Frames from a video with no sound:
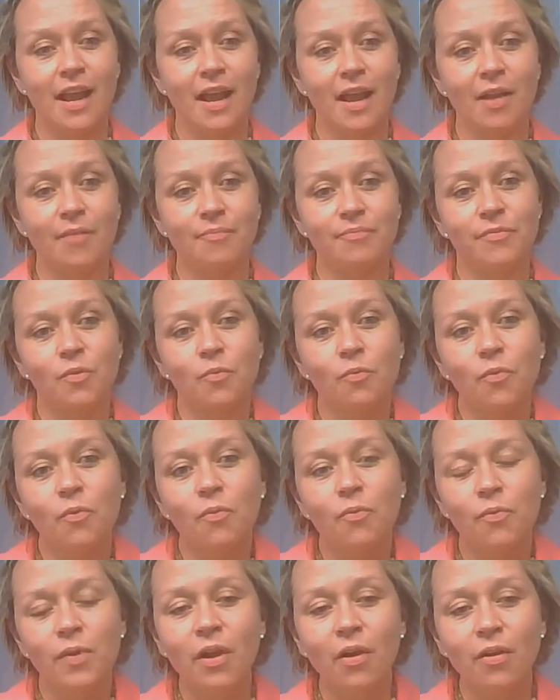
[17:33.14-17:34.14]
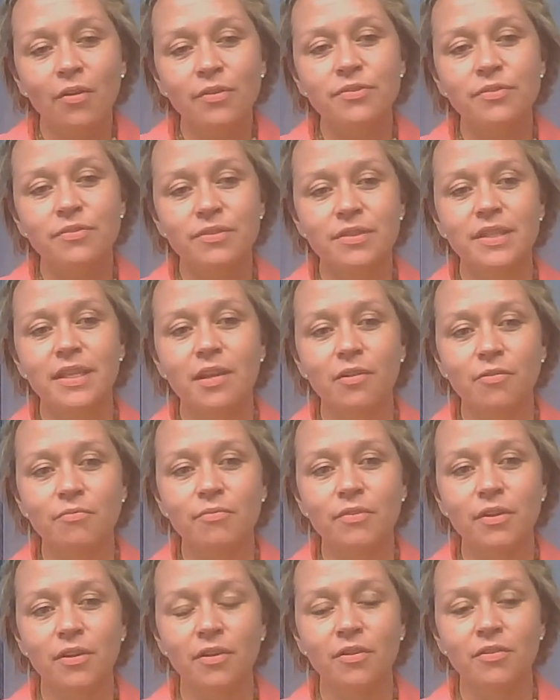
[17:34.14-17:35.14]
Um, we also see a
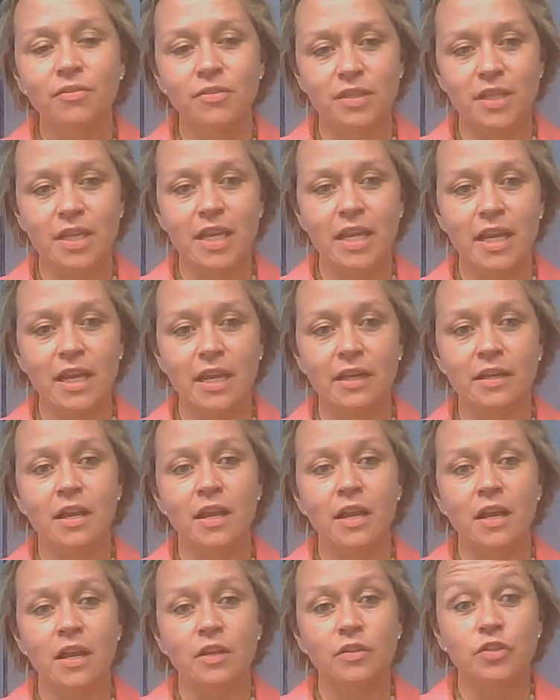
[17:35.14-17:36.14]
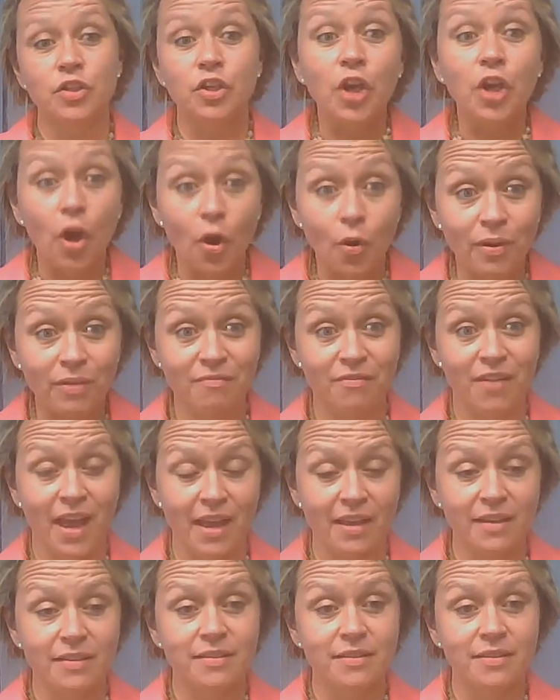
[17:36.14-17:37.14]
real need to
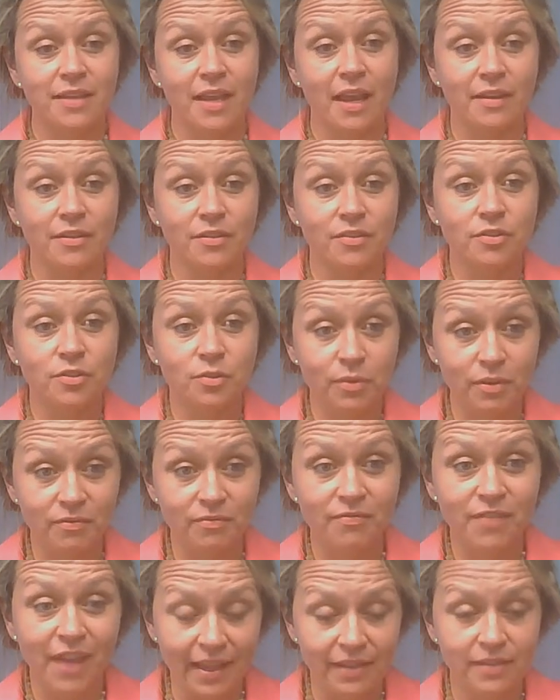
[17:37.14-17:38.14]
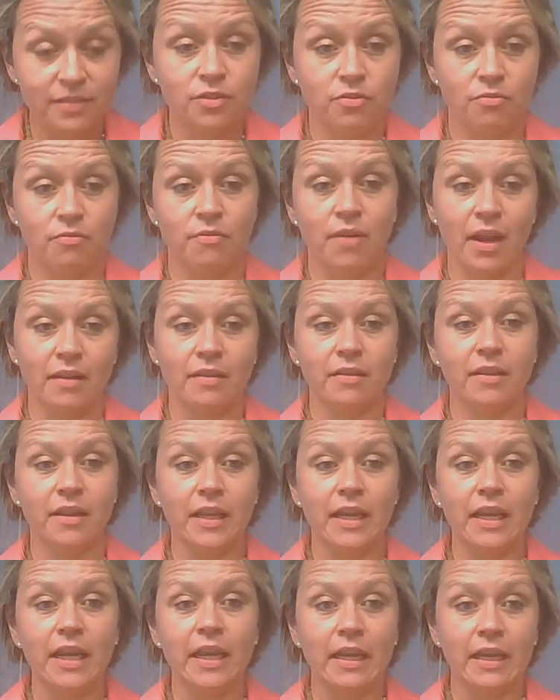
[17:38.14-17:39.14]
co-invest and to invest
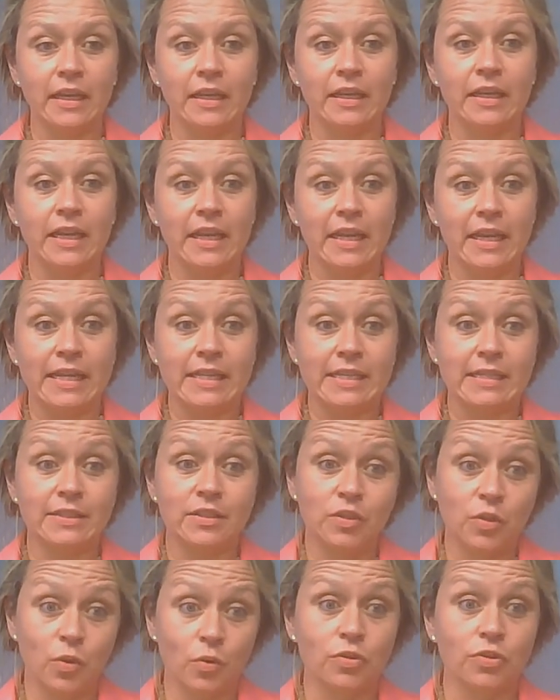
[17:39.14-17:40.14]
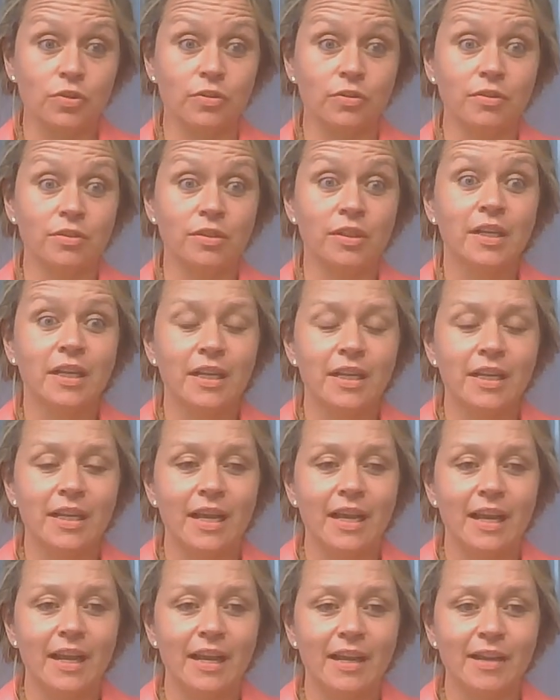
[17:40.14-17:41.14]
directly in in social
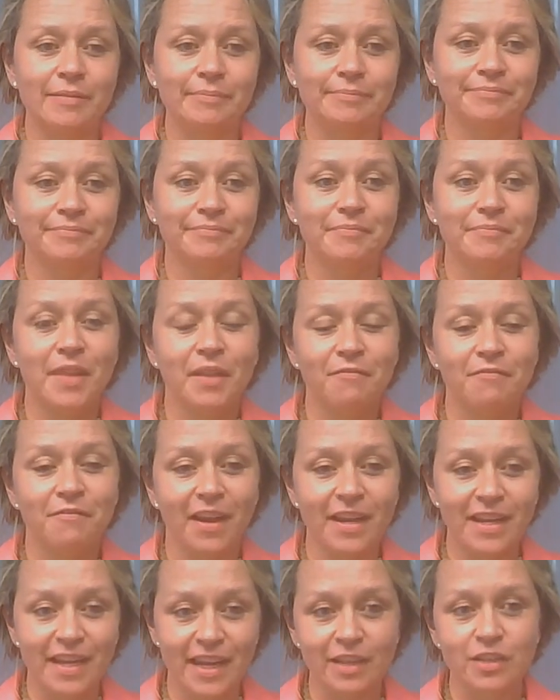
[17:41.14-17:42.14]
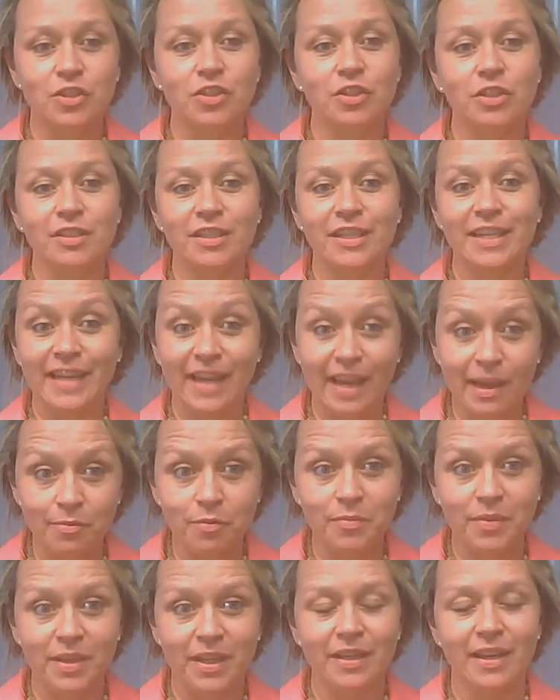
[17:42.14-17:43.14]
um, financial
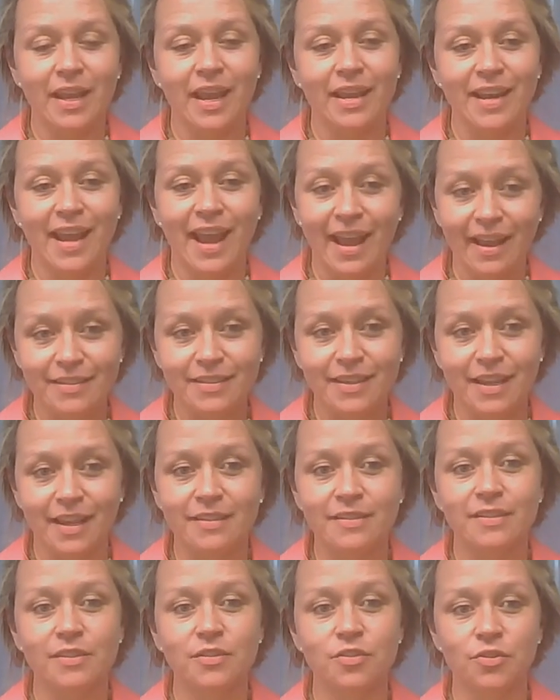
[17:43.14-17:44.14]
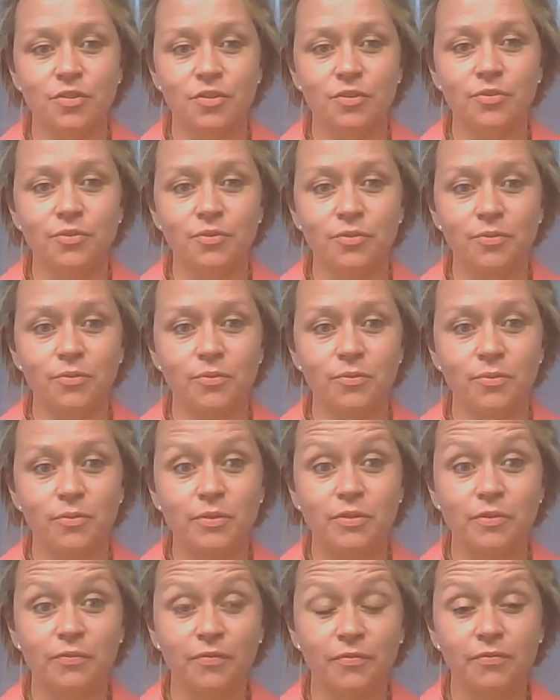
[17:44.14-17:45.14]
enablement and access to,
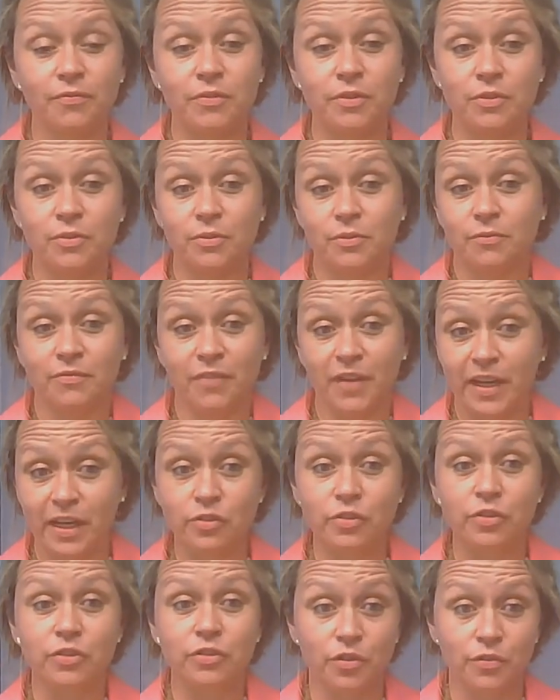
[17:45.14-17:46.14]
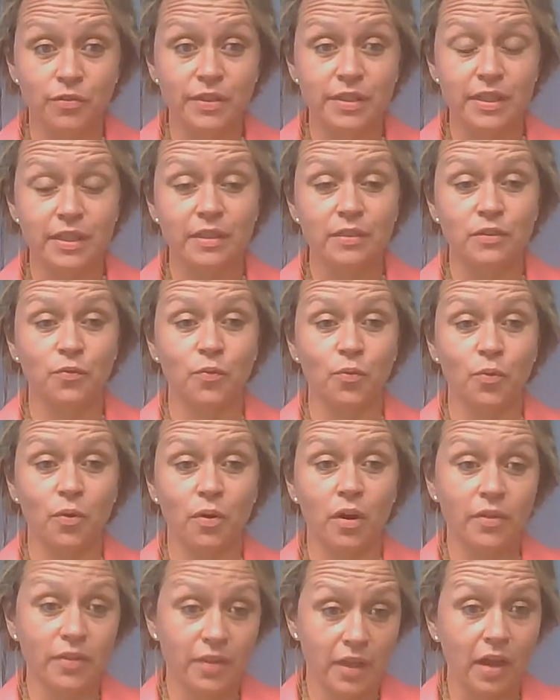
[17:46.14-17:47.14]
to, to financial services
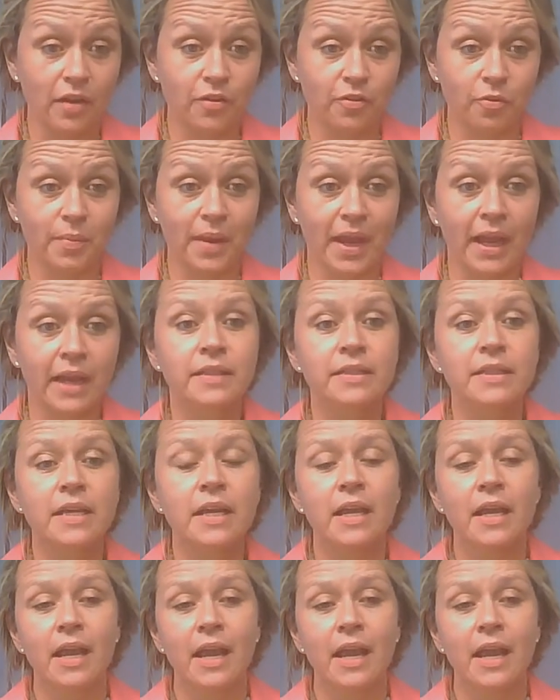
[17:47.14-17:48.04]
for the underbanked.